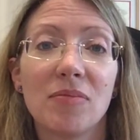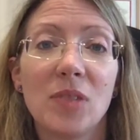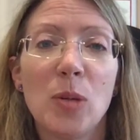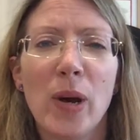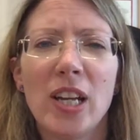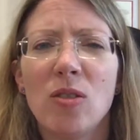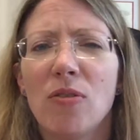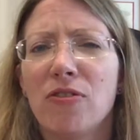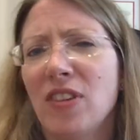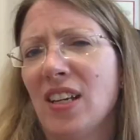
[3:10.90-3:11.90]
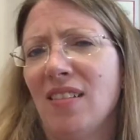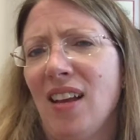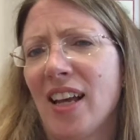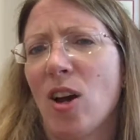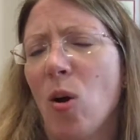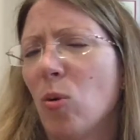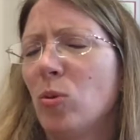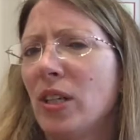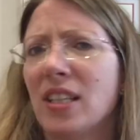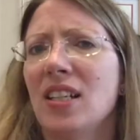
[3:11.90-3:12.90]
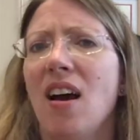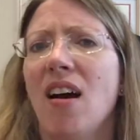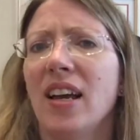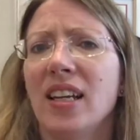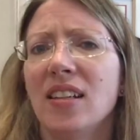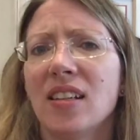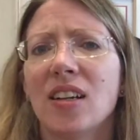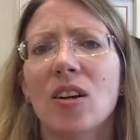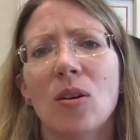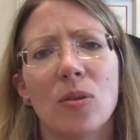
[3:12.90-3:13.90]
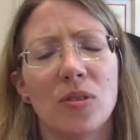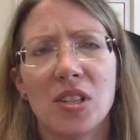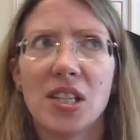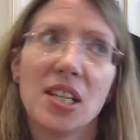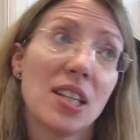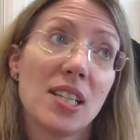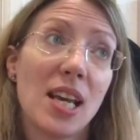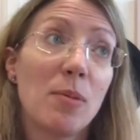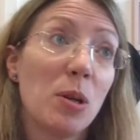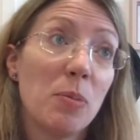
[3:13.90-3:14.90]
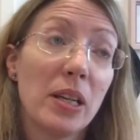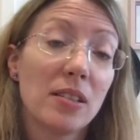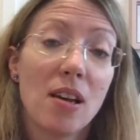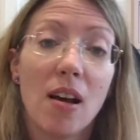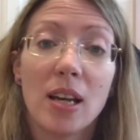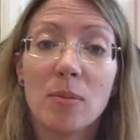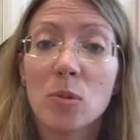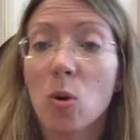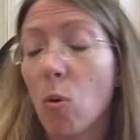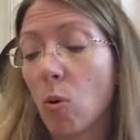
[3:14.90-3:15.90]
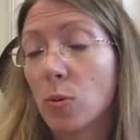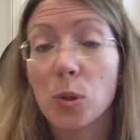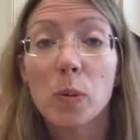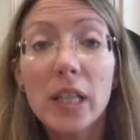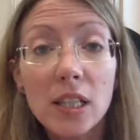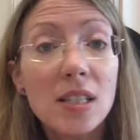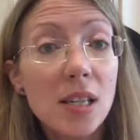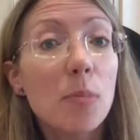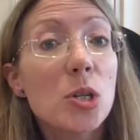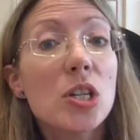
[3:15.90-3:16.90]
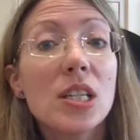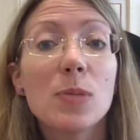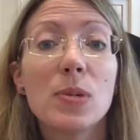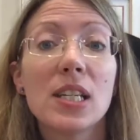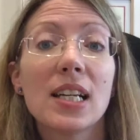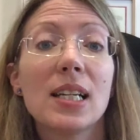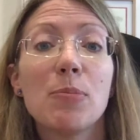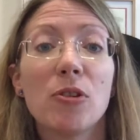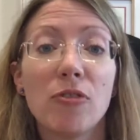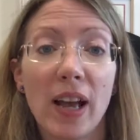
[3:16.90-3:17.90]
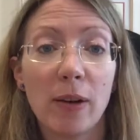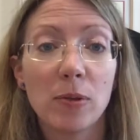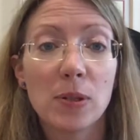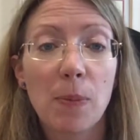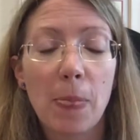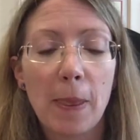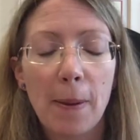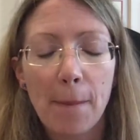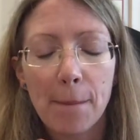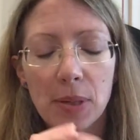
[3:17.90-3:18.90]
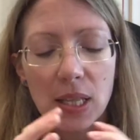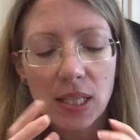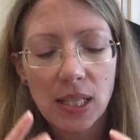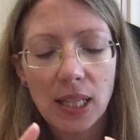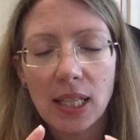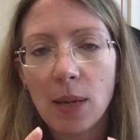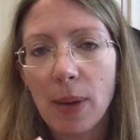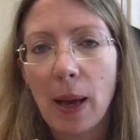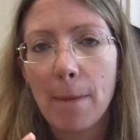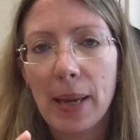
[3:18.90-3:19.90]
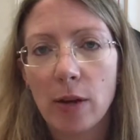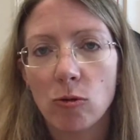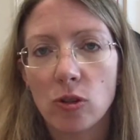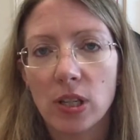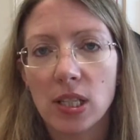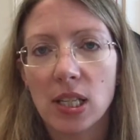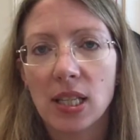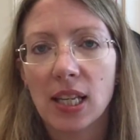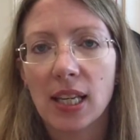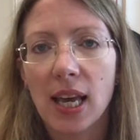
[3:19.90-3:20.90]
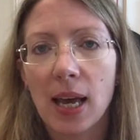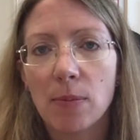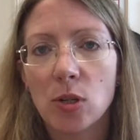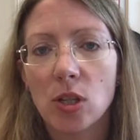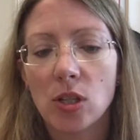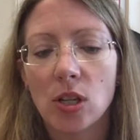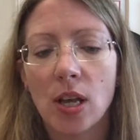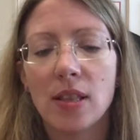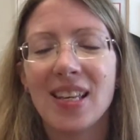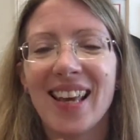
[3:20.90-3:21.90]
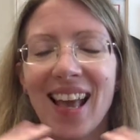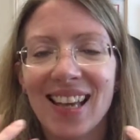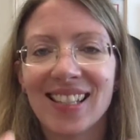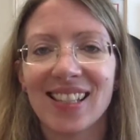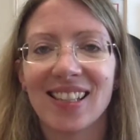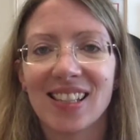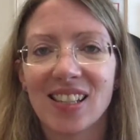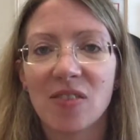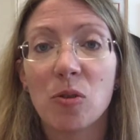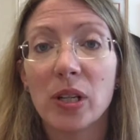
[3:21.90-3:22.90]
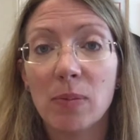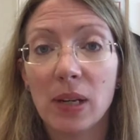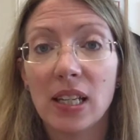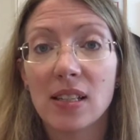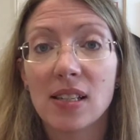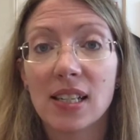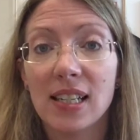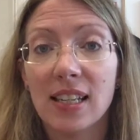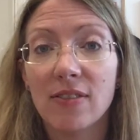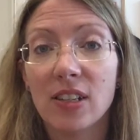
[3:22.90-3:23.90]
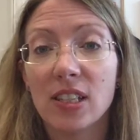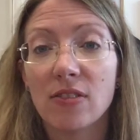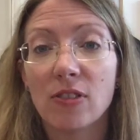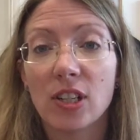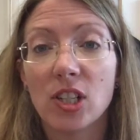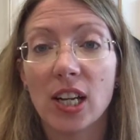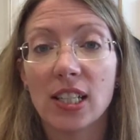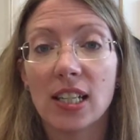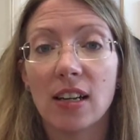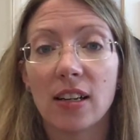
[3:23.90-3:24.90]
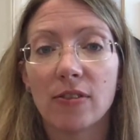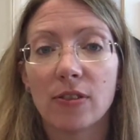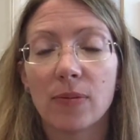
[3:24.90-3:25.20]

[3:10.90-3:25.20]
You might not feel like holding the line on sitting at the table at meal times or sweet consumption is particularly profound, but there's something about boundaries that captures the essence of what it means to live a differentiated life.